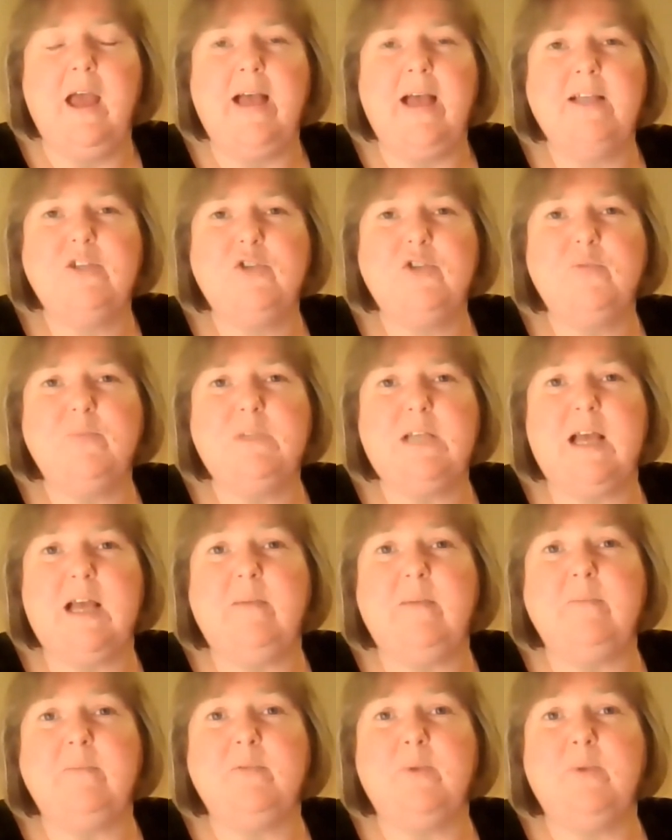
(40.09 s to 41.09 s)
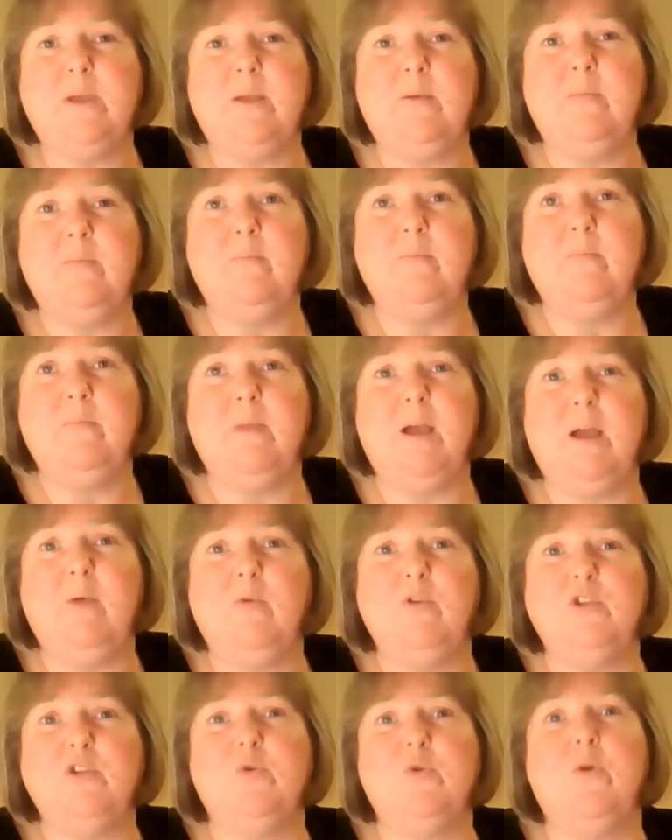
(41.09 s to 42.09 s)
And sometimes we might
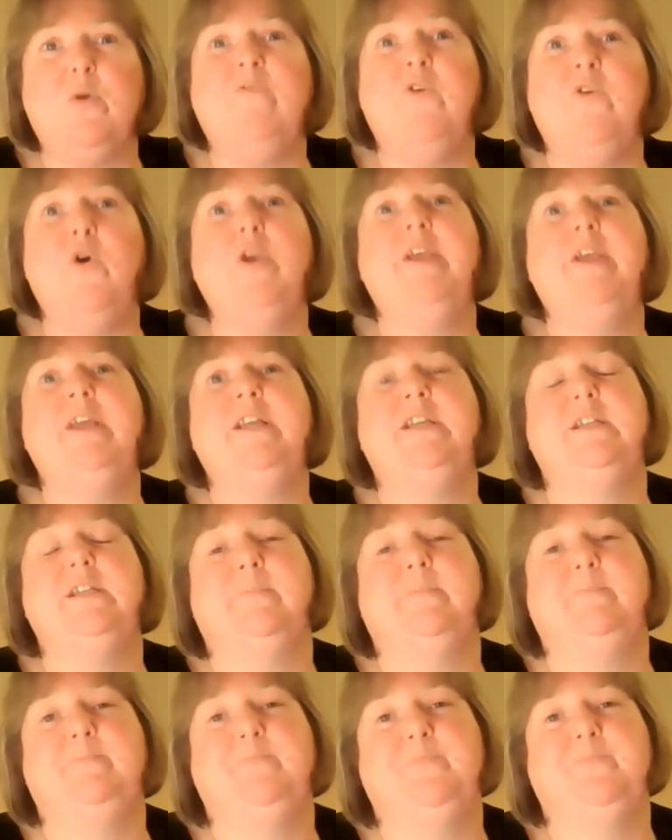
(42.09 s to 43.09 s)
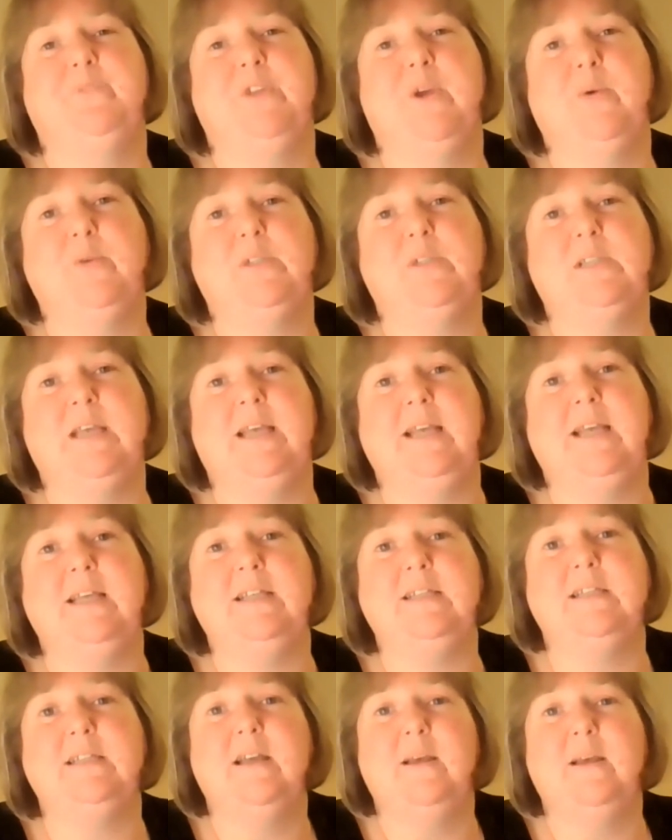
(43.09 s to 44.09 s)
want to avoid those
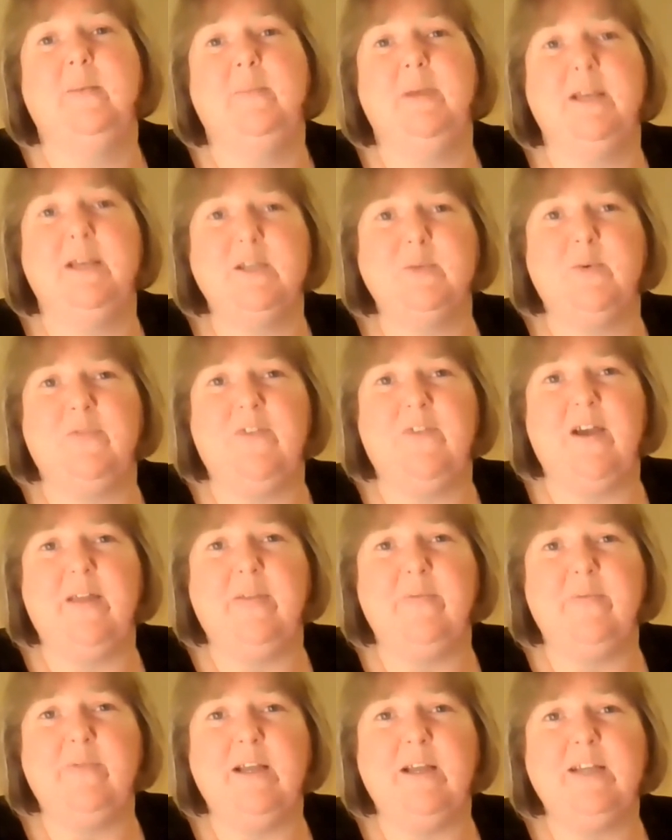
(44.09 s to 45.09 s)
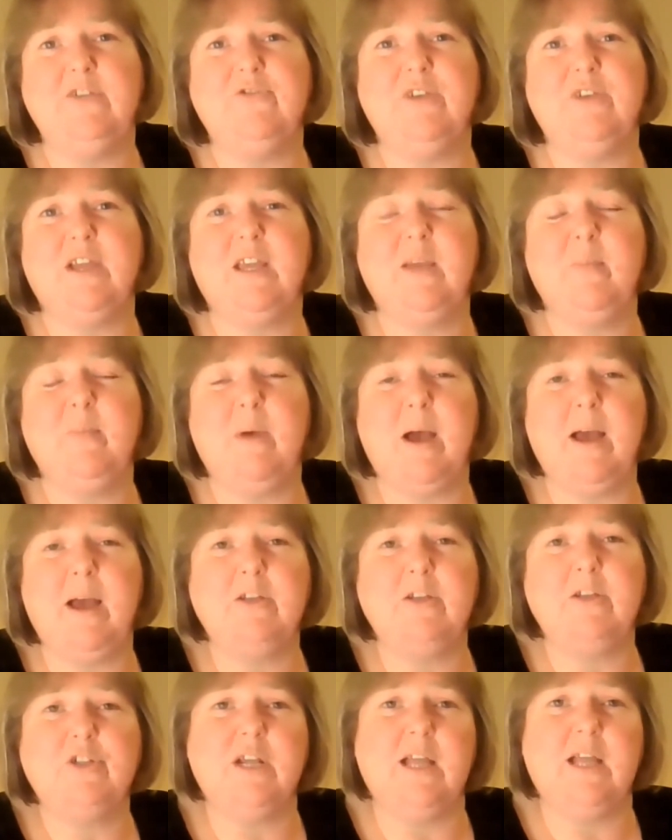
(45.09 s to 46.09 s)
things because we find them really tricky. But
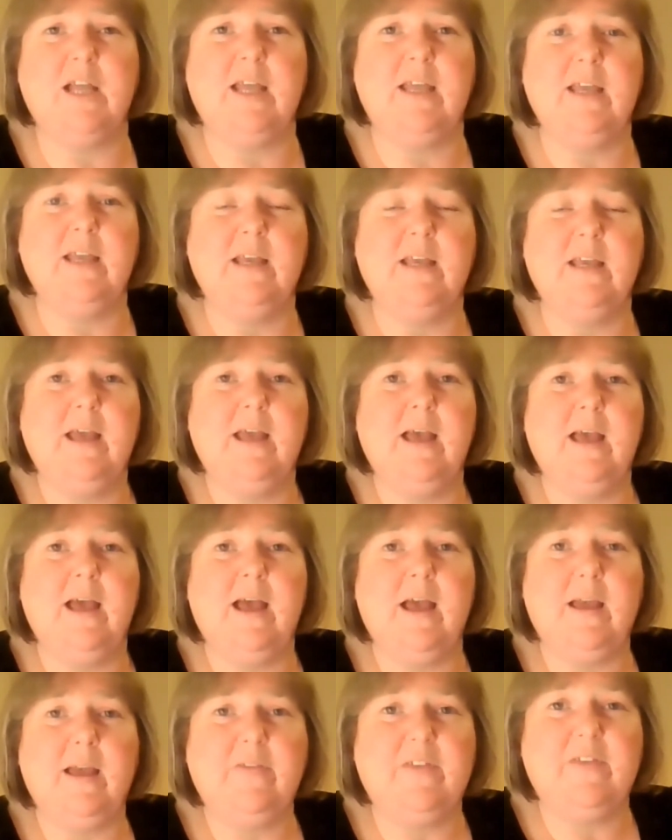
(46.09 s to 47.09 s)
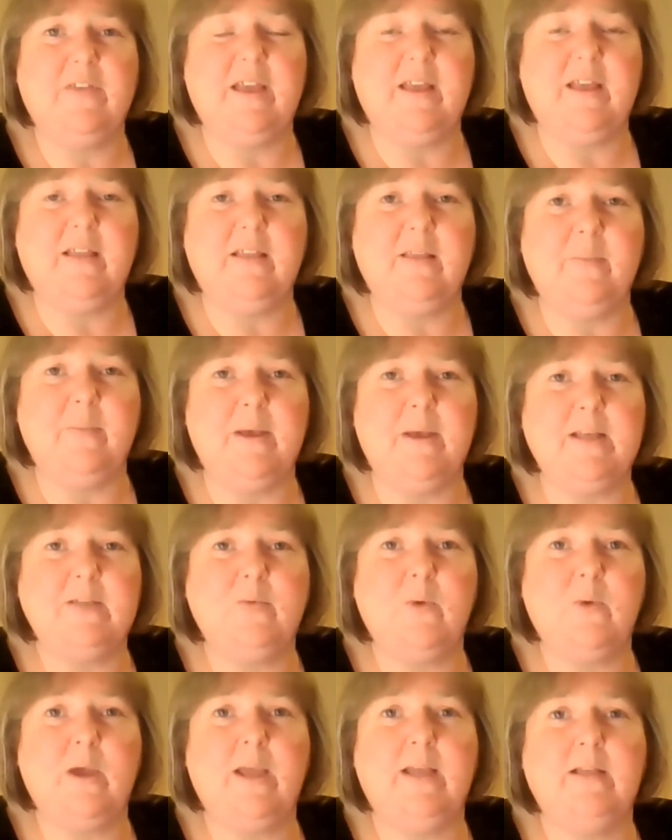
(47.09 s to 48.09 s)
actually, I think the
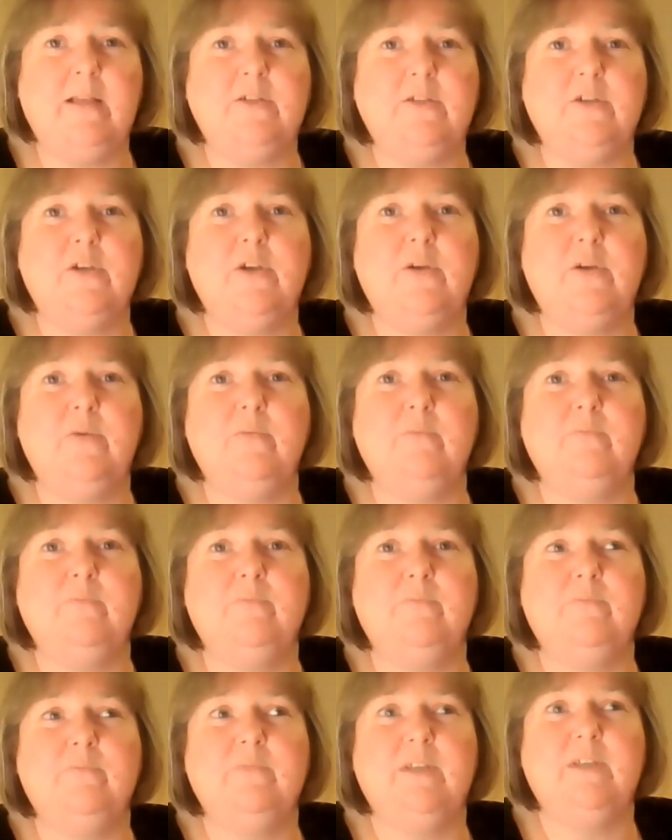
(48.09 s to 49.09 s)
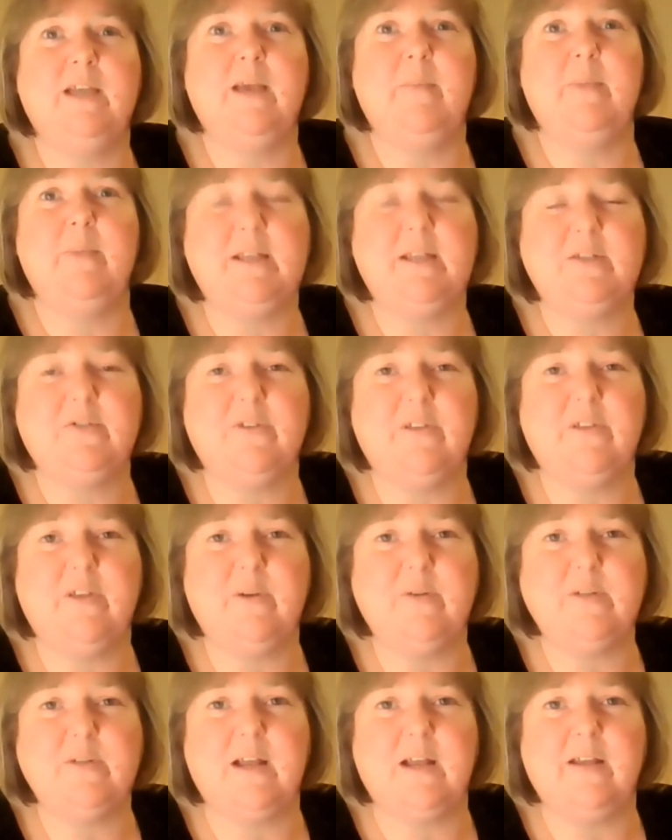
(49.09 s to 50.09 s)
best way to get better at
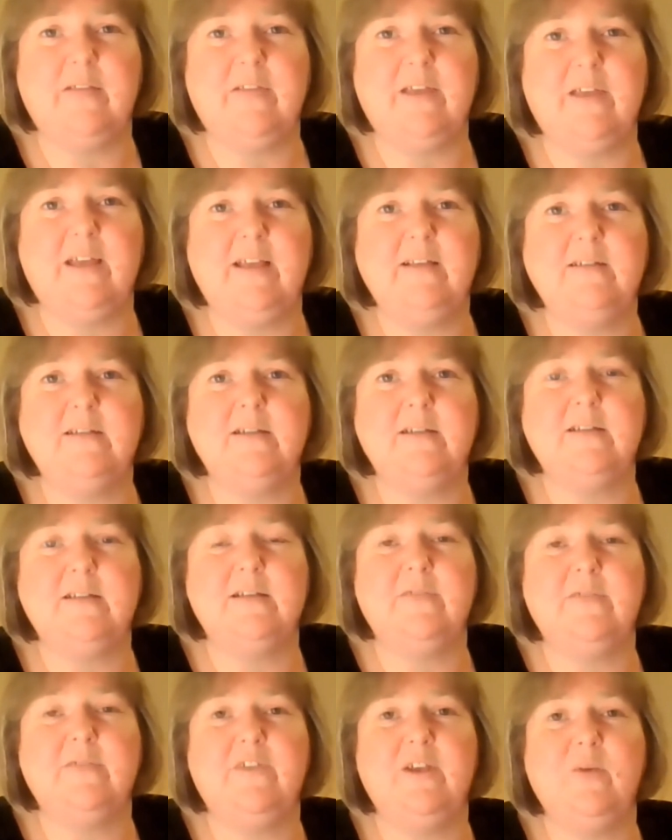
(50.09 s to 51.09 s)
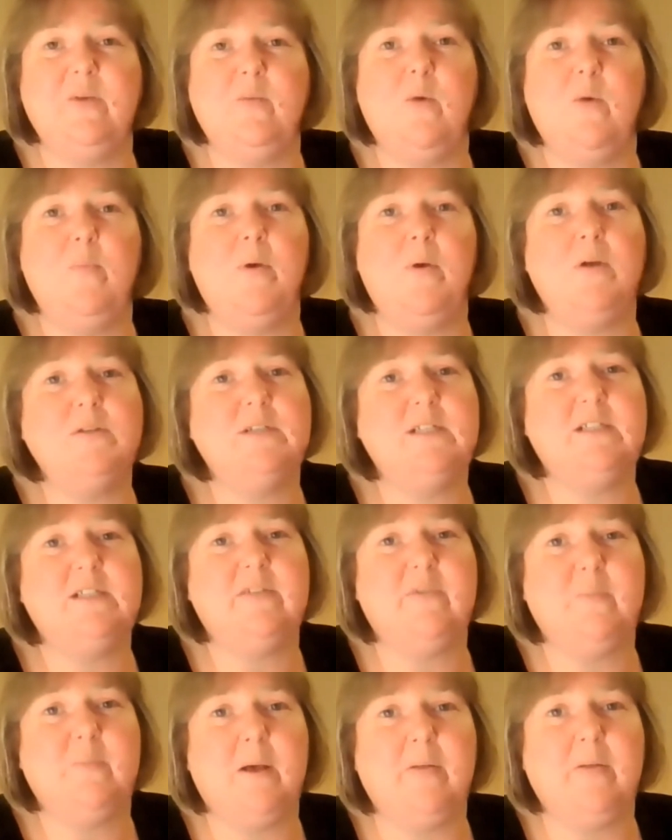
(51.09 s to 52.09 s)
those kind of things and to feel more
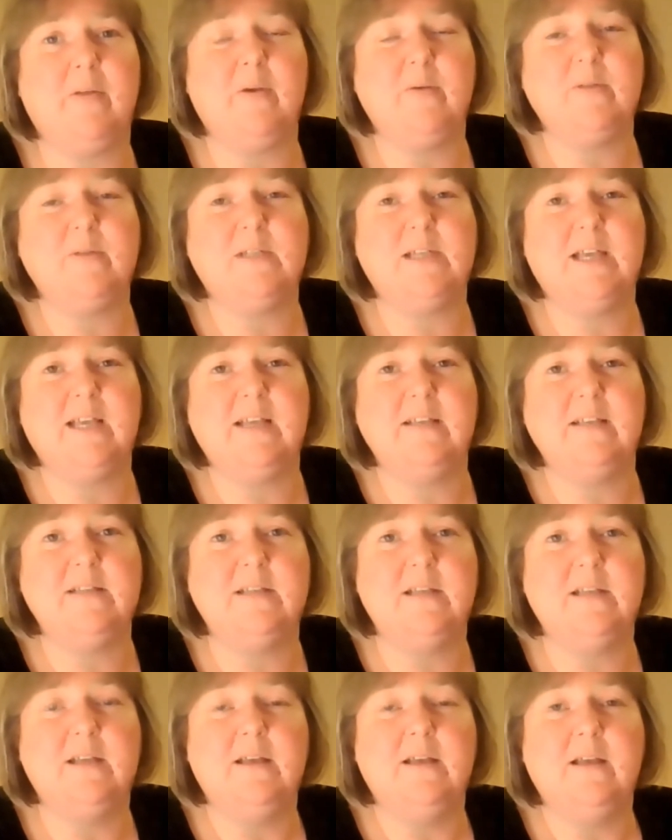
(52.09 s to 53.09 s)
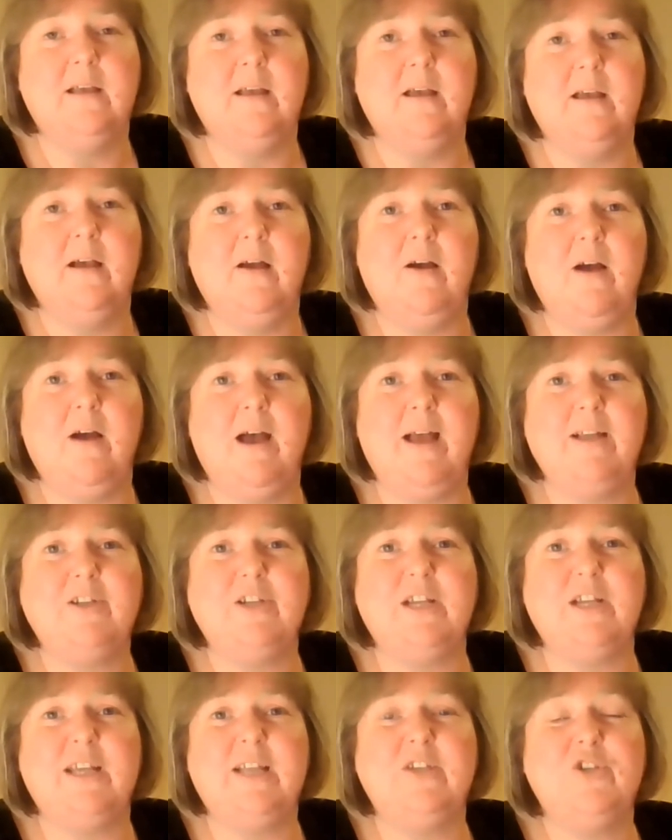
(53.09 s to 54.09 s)
positive about those things are
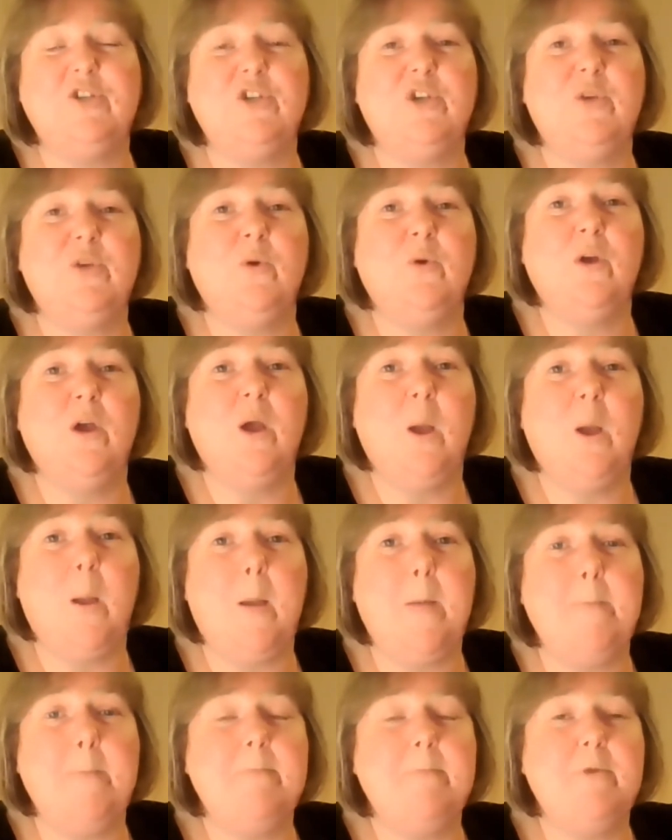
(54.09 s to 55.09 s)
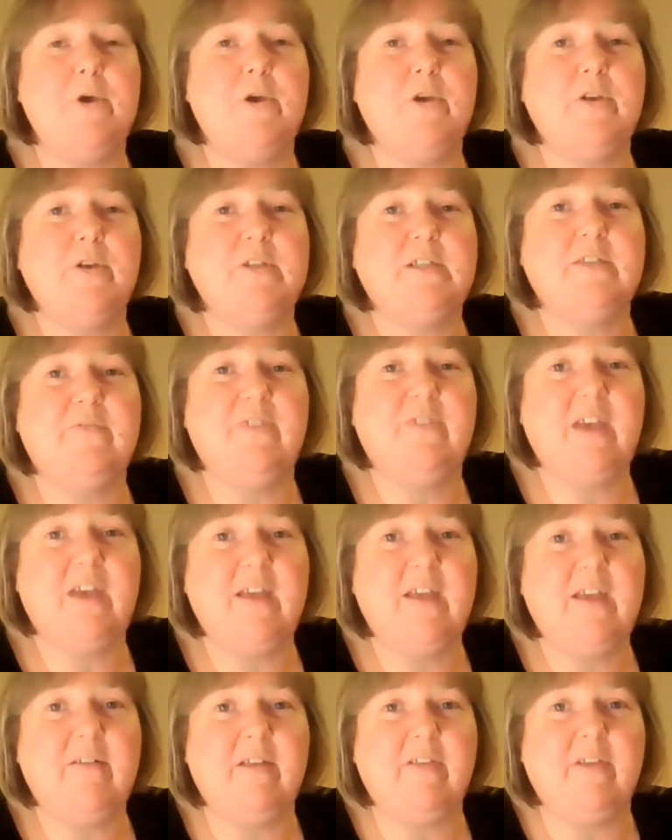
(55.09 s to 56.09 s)
actually to
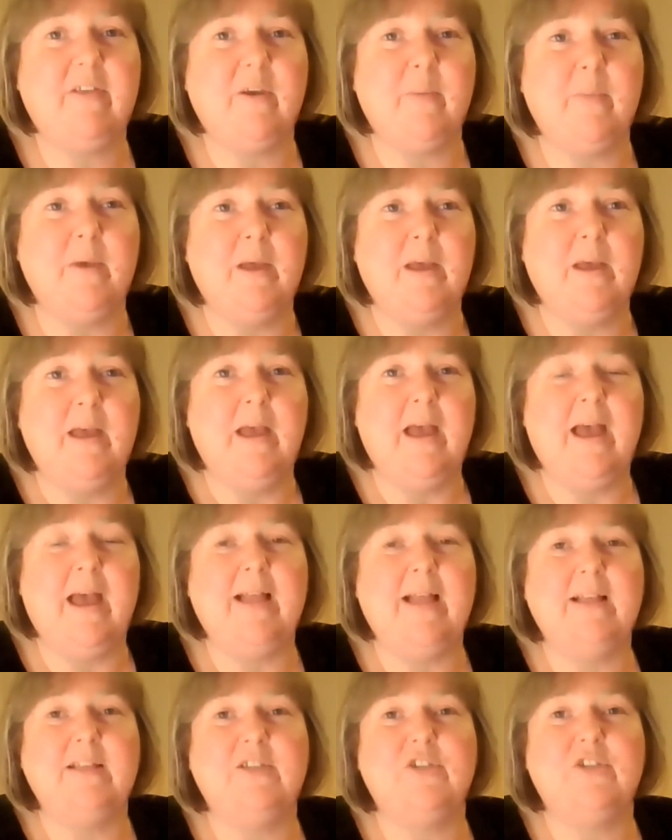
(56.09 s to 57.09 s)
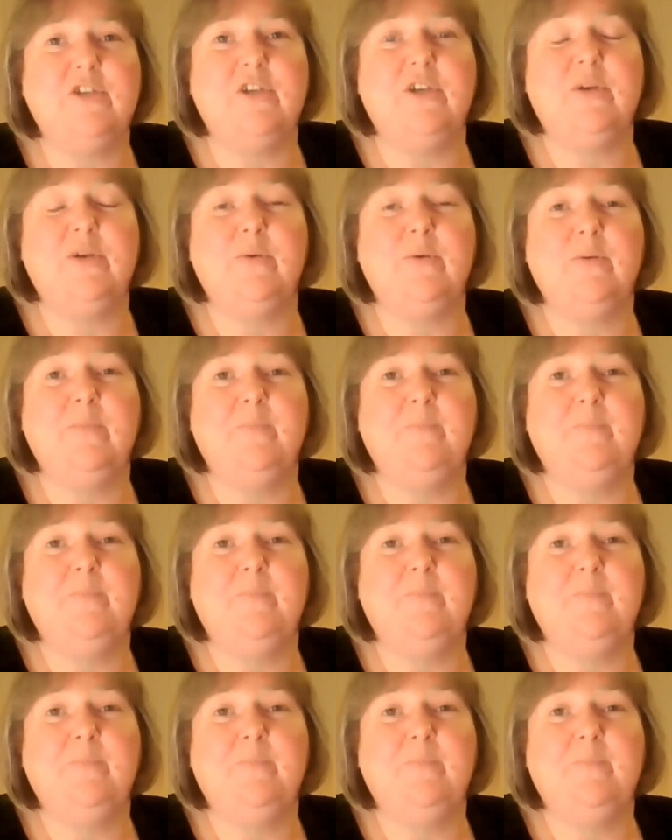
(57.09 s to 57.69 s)
persevere at them and to